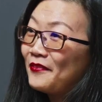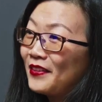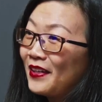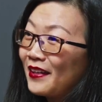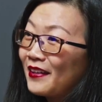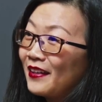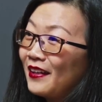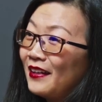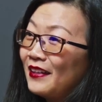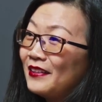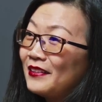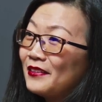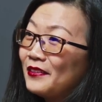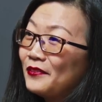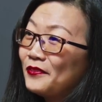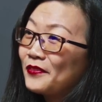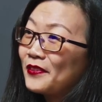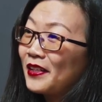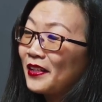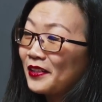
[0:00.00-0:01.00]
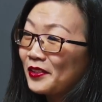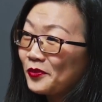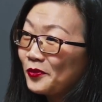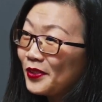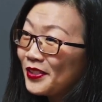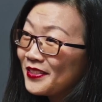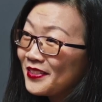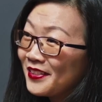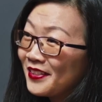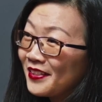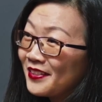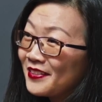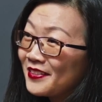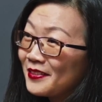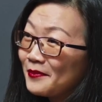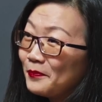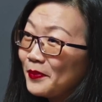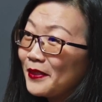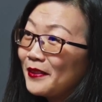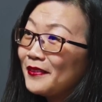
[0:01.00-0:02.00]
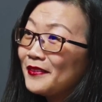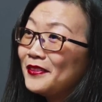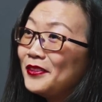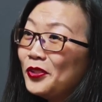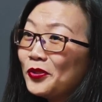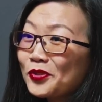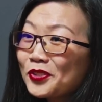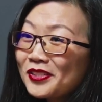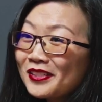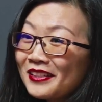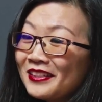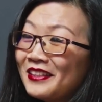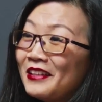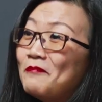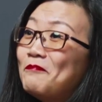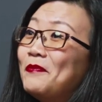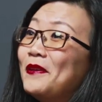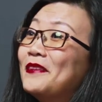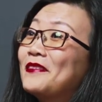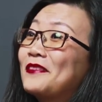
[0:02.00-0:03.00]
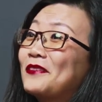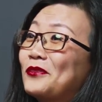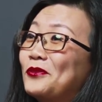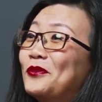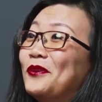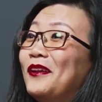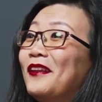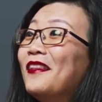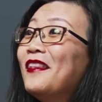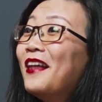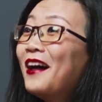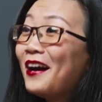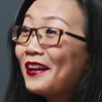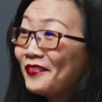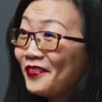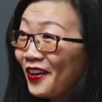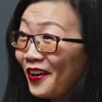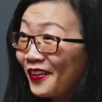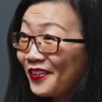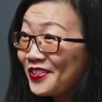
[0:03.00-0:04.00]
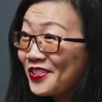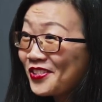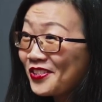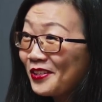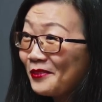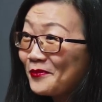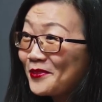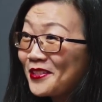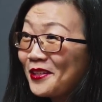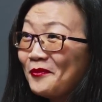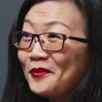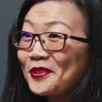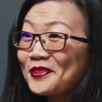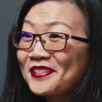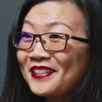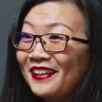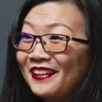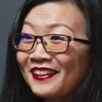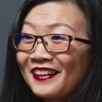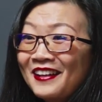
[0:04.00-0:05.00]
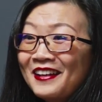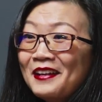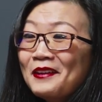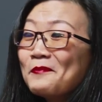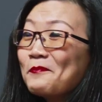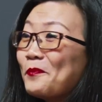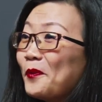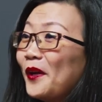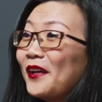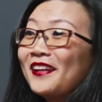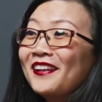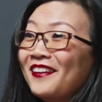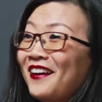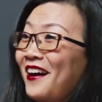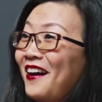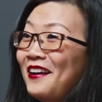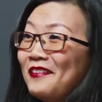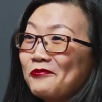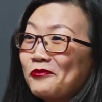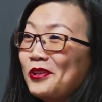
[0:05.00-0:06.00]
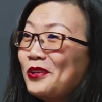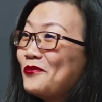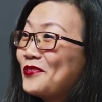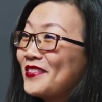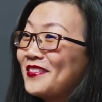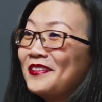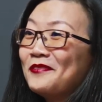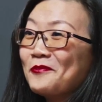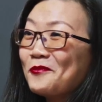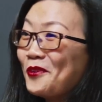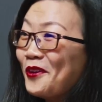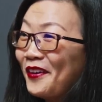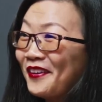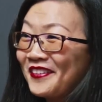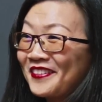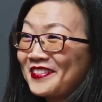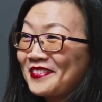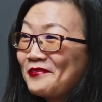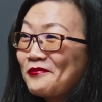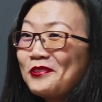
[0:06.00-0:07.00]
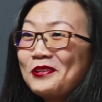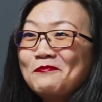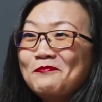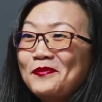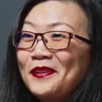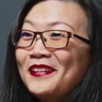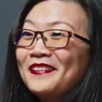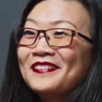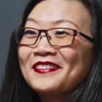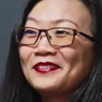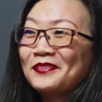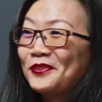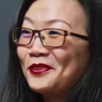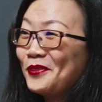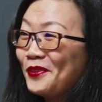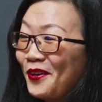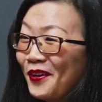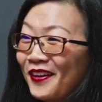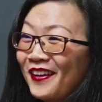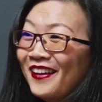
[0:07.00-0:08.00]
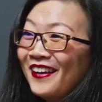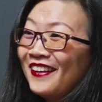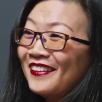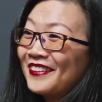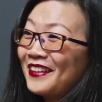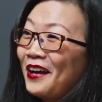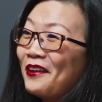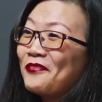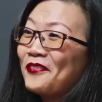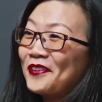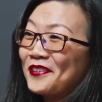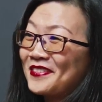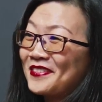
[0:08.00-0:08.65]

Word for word: that kind of characteristics because usually they've been through a lot of hardships. Almost like, bring it on. We've seen worse. We've been through tougher